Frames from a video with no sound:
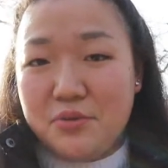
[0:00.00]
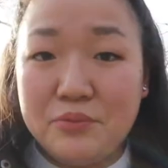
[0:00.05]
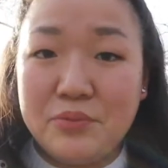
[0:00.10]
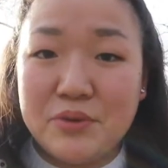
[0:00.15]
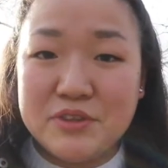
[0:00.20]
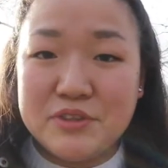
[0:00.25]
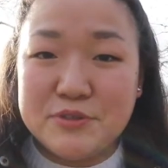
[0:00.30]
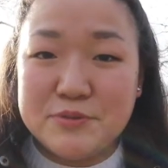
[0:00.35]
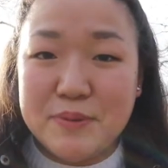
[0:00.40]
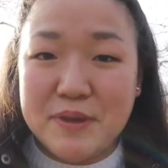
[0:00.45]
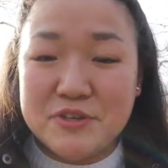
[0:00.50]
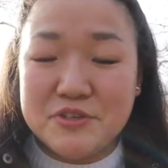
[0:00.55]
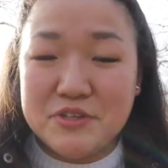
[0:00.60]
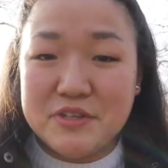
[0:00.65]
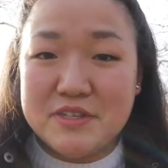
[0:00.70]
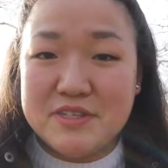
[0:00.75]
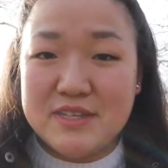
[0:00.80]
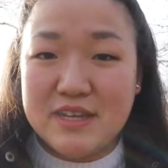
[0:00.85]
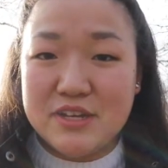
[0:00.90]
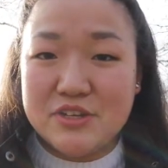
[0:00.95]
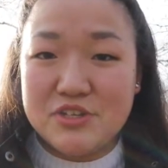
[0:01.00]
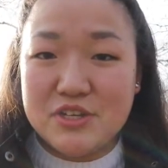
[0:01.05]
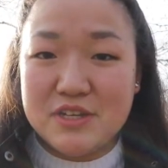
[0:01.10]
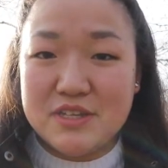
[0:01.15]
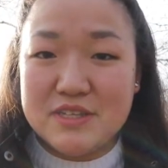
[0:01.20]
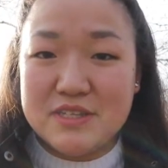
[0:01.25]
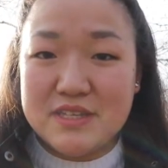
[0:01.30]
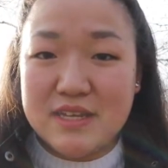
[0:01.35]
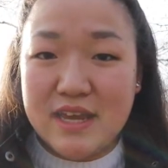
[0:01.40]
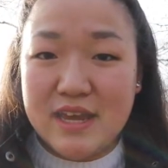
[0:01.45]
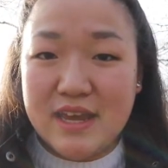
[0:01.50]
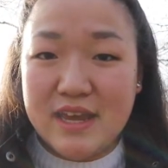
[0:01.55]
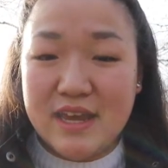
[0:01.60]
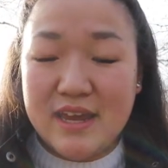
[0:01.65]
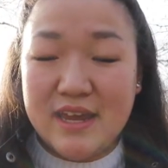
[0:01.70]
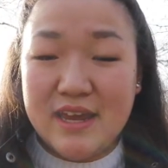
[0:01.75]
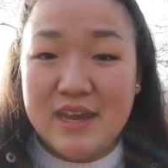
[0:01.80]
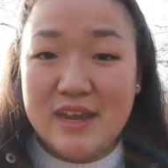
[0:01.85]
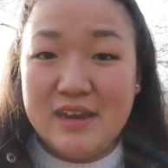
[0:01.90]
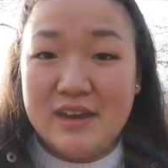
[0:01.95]
with specializations
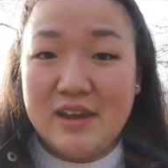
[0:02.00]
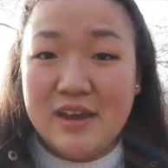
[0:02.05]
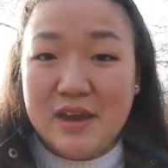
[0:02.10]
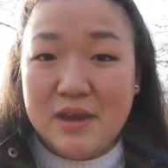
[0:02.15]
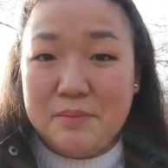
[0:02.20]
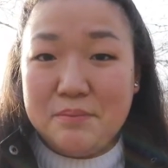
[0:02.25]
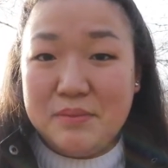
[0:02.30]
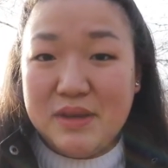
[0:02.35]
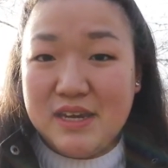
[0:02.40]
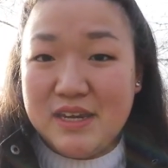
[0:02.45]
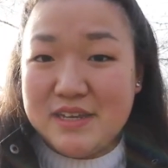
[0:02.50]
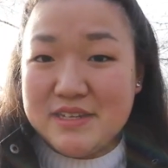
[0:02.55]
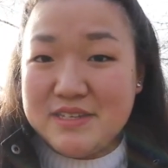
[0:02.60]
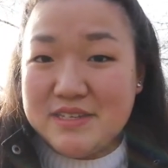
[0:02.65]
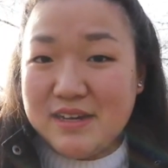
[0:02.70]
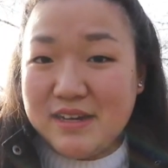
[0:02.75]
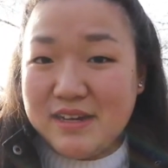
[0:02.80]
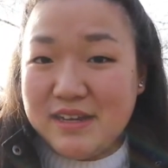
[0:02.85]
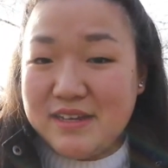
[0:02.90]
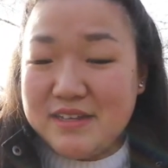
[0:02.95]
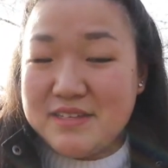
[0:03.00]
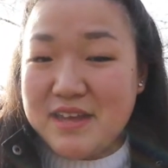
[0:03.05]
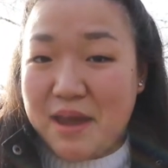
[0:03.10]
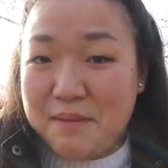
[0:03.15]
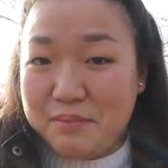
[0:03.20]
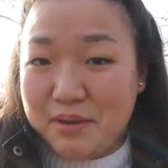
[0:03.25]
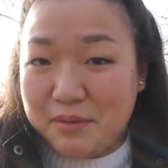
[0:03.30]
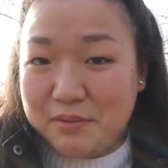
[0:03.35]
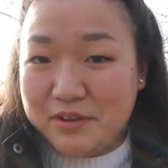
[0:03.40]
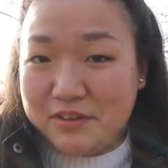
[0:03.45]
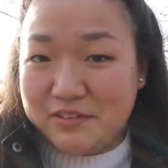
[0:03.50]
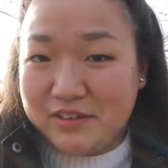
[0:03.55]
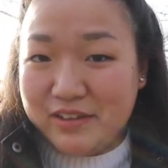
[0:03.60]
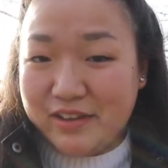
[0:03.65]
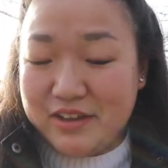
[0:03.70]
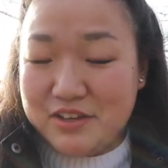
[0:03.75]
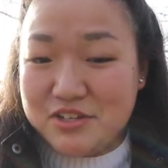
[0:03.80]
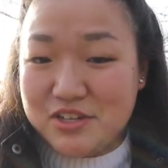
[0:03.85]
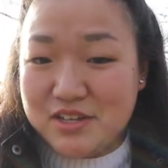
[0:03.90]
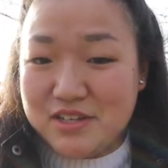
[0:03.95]
in media studies and public
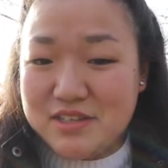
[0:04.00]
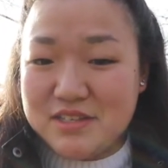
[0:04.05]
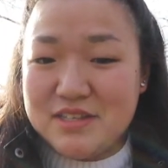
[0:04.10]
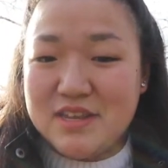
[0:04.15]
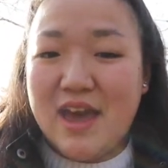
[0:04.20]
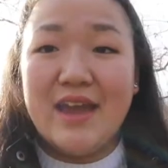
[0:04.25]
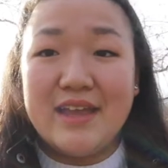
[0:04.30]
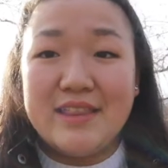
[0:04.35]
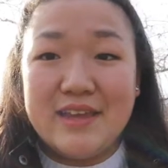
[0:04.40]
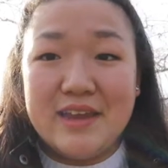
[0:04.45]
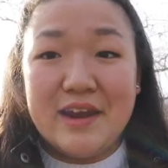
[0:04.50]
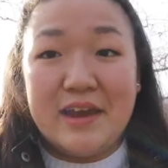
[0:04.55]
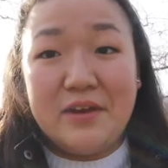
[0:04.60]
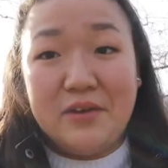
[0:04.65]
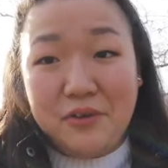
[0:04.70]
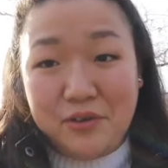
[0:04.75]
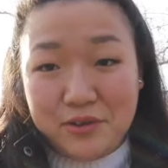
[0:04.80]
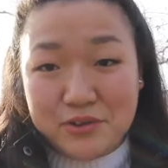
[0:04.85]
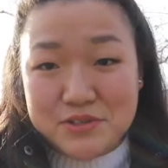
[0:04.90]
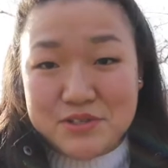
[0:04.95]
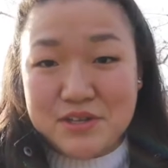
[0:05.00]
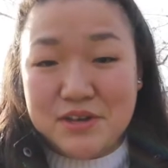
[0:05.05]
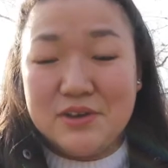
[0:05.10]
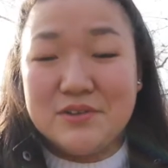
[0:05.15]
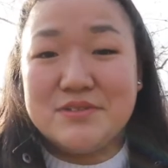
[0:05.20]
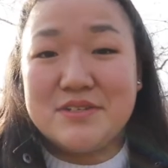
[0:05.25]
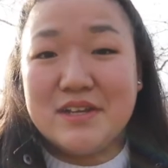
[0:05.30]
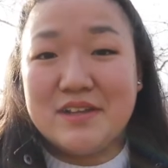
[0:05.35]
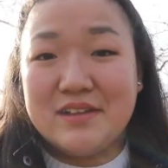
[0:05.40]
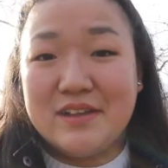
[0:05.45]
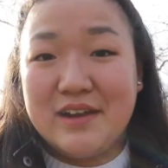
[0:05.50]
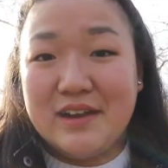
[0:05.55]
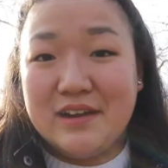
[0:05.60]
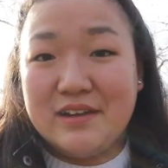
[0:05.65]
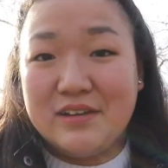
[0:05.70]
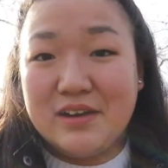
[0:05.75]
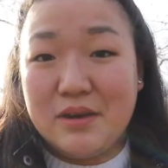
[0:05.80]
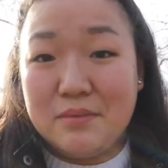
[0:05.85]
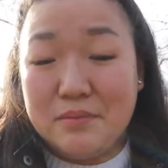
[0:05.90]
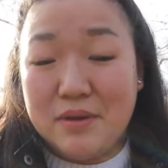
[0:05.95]
relations. And then I also declared
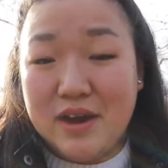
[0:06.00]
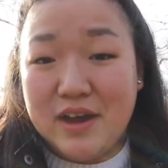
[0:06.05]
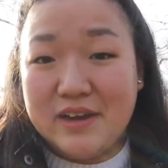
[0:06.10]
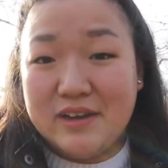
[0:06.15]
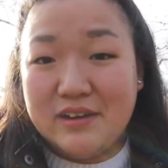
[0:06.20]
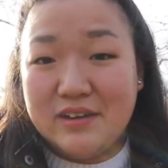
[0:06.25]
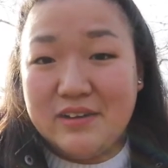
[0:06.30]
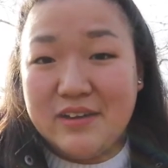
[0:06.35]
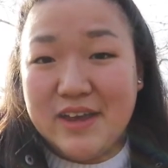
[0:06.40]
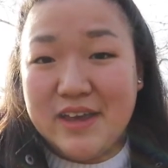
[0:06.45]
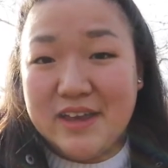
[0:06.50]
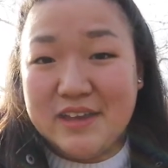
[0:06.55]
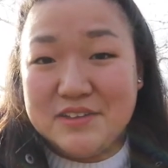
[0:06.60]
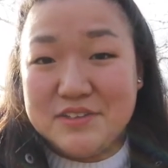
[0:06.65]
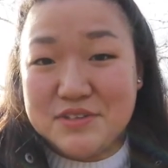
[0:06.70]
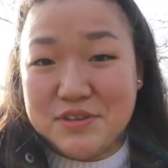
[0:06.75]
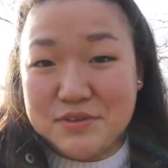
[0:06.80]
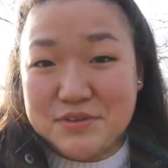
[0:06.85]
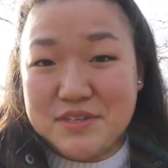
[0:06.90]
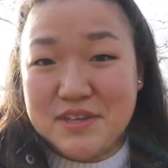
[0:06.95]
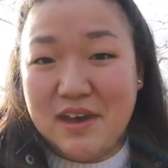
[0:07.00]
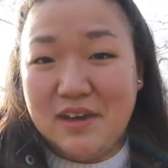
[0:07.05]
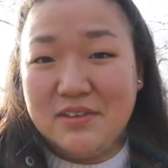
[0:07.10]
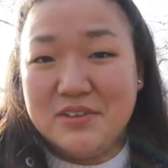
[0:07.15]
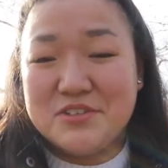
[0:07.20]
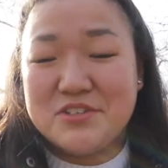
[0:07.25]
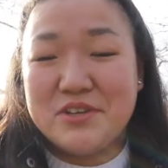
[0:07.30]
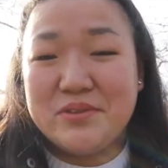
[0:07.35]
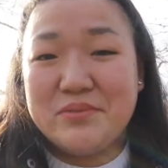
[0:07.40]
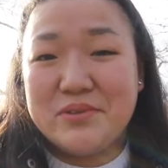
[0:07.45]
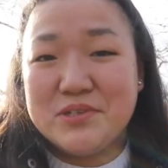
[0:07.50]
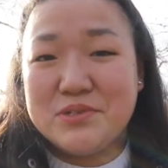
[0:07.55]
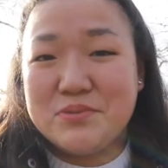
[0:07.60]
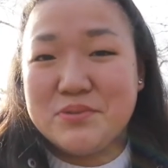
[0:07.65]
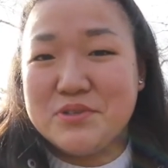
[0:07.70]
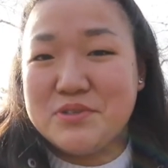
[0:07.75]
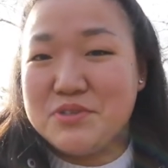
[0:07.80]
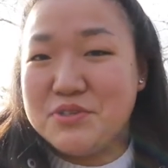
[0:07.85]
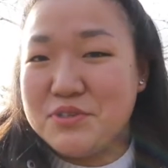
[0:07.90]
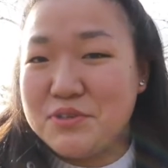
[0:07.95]
a minor in sociology, which
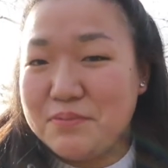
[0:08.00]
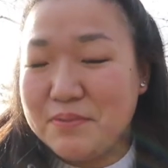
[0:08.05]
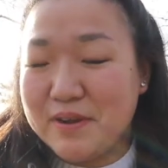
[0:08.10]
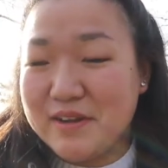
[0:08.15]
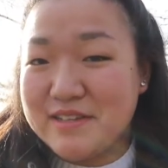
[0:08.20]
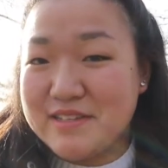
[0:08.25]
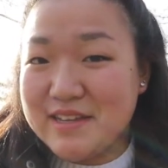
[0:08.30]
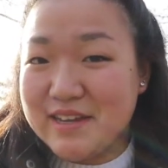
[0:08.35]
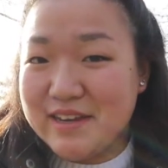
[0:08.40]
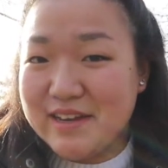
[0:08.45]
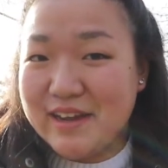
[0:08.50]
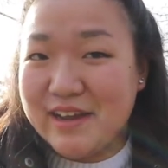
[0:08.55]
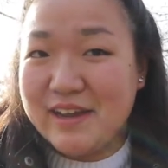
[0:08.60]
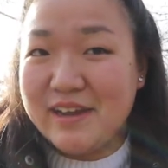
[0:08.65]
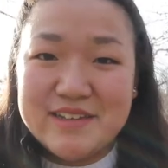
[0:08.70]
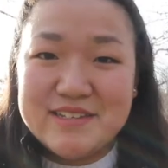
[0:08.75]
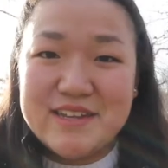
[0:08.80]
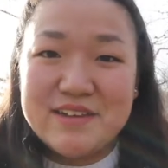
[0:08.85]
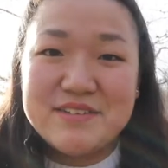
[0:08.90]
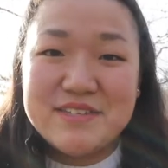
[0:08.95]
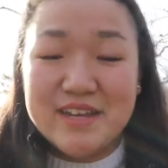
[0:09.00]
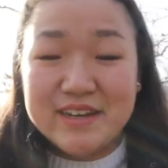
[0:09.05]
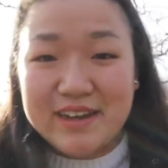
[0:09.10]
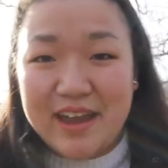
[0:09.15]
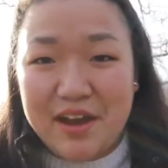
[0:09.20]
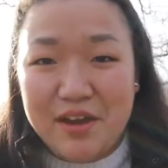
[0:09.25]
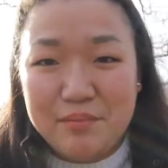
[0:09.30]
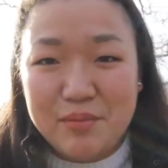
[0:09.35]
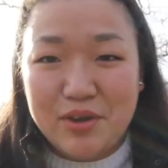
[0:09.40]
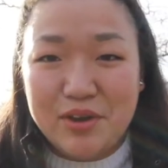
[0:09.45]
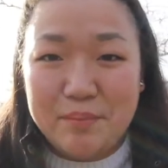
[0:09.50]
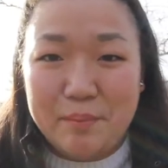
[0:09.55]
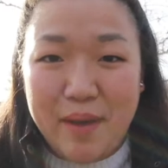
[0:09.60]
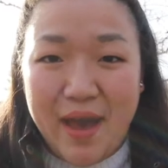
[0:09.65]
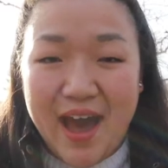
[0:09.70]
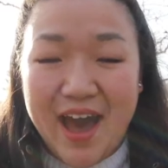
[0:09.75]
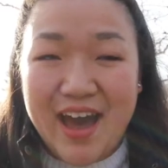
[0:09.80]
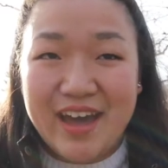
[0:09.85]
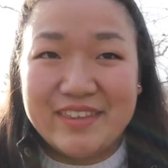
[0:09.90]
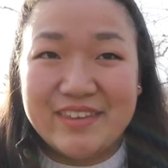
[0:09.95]
was super exciting. Because I was now I'm on a
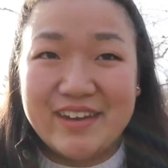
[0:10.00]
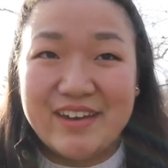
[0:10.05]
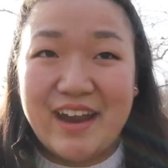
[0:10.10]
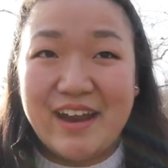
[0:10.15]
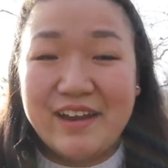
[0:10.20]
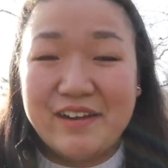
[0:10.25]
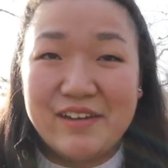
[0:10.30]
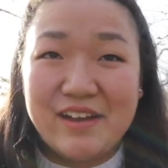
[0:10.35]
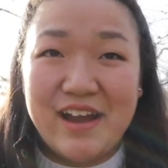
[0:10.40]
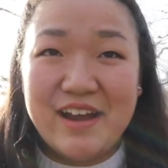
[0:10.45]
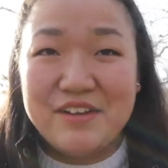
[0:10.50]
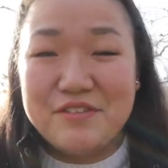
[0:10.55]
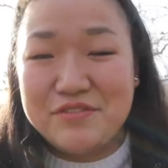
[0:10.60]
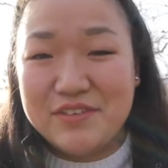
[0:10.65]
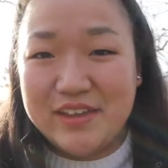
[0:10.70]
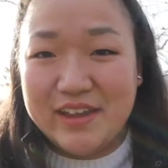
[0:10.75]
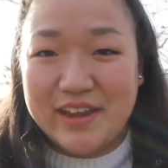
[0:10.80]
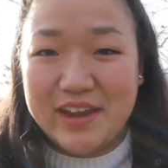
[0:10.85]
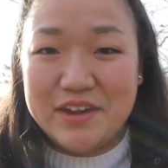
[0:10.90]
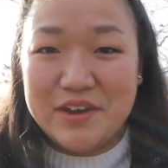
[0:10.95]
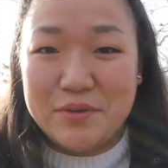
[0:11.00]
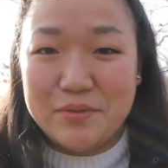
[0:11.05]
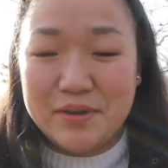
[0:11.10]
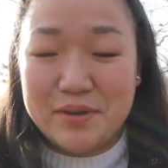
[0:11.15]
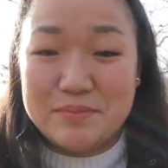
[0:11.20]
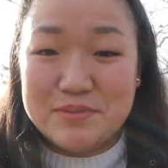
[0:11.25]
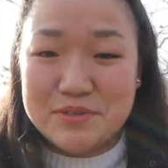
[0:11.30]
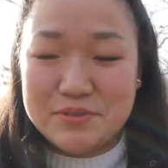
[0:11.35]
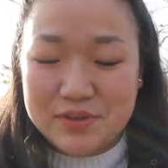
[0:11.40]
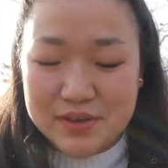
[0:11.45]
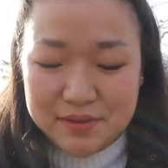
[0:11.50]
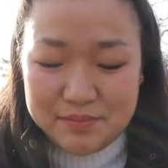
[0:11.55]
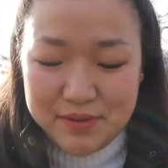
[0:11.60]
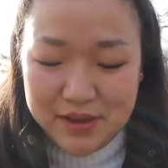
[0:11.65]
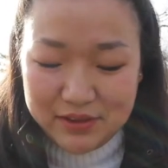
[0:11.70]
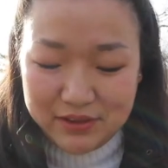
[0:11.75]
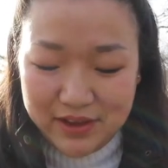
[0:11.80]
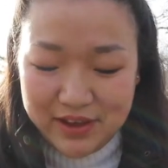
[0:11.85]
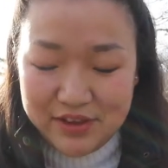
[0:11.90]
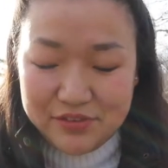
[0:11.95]
path and I kind of feel like I know what I'm doing in my
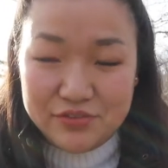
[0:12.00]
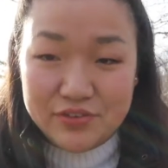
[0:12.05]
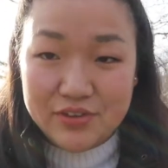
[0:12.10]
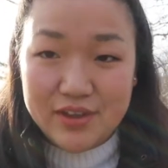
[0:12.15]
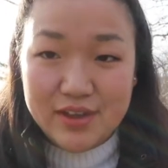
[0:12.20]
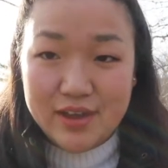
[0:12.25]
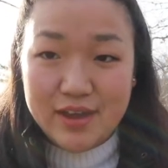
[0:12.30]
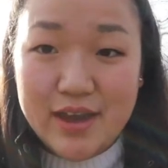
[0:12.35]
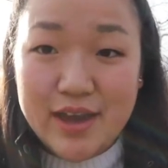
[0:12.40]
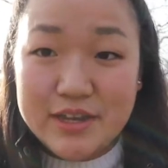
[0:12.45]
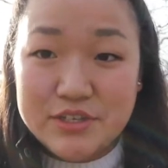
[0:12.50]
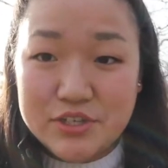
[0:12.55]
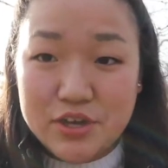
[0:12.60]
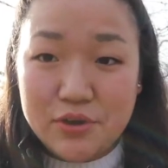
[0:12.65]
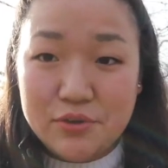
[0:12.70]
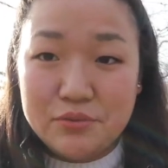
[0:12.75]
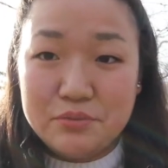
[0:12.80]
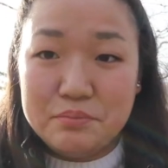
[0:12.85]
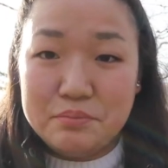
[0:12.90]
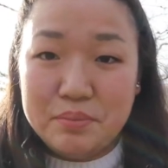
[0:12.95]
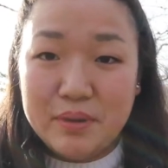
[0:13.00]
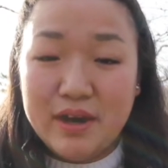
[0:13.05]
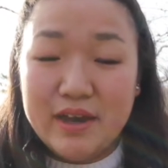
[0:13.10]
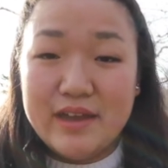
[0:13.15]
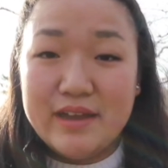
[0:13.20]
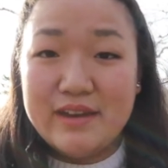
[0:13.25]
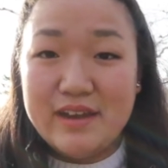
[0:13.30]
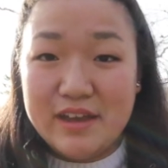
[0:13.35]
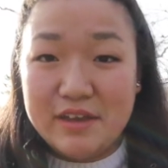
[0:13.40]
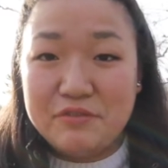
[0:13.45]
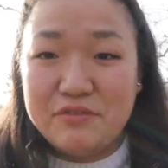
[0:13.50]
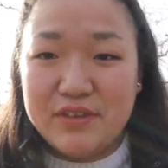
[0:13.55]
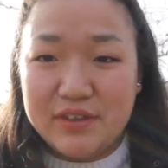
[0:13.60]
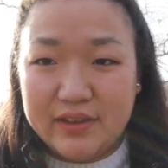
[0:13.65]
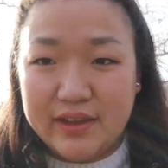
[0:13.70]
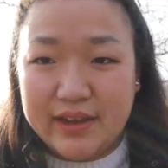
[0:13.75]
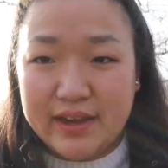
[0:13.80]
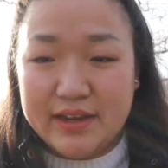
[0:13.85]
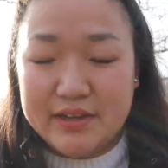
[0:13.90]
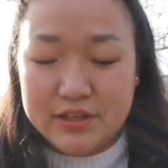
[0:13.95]
life. I don't, but I feel
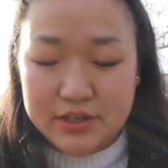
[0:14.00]
like I